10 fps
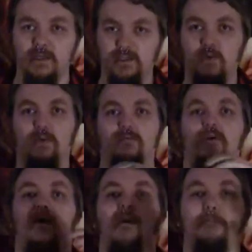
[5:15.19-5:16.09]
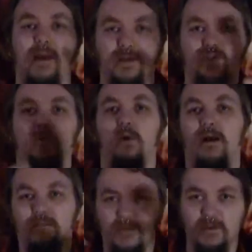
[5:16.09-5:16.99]
to sort of make
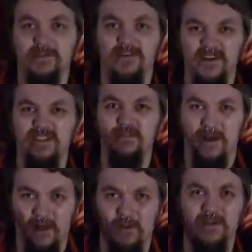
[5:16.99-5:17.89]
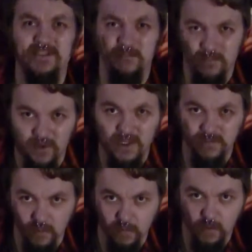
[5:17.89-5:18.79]
sure everything's nice and balanced and
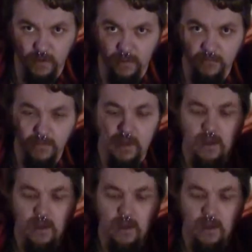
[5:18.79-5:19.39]
plays properly.